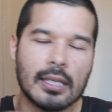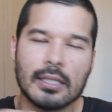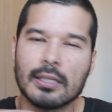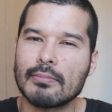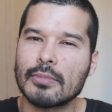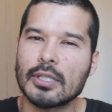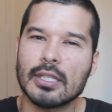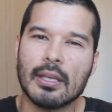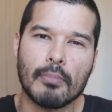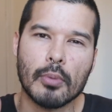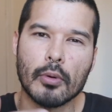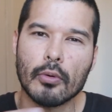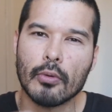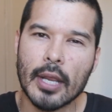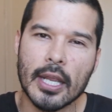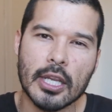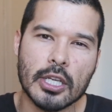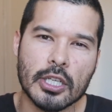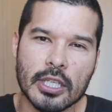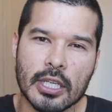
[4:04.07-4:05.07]
some
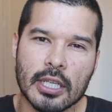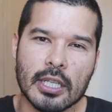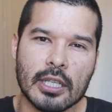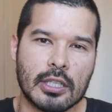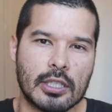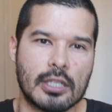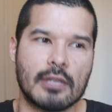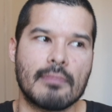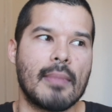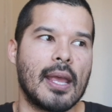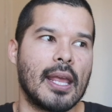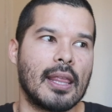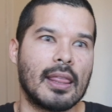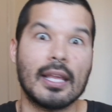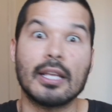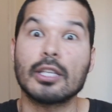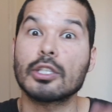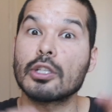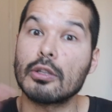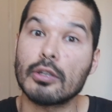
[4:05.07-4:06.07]
separation to make
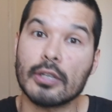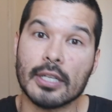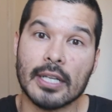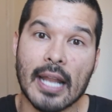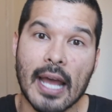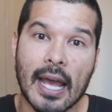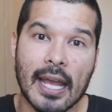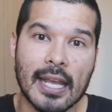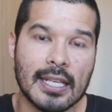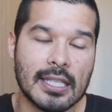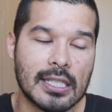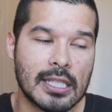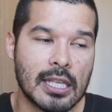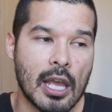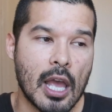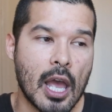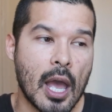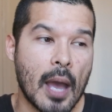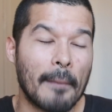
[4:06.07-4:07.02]
things look nice,